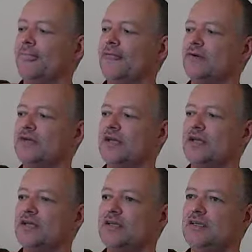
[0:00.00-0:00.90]

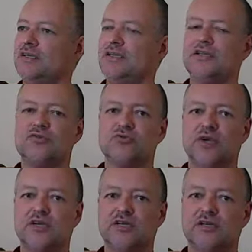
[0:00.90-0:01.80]
okay, in
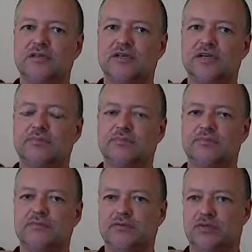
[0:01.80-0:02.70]
training at a
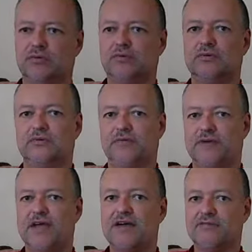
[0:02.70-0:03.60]
if
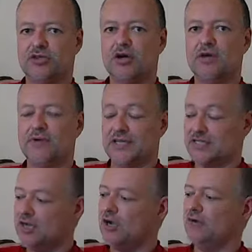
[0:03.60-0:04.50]
I have a dog
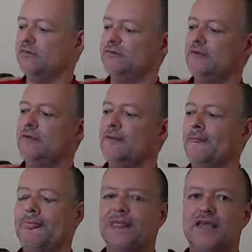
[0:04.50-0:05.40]
myself,
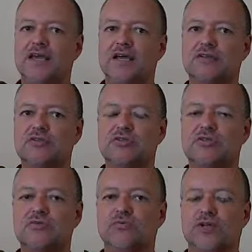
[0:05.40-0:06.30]
and
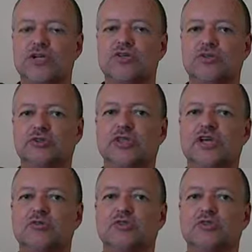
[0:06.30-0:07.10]
relational change would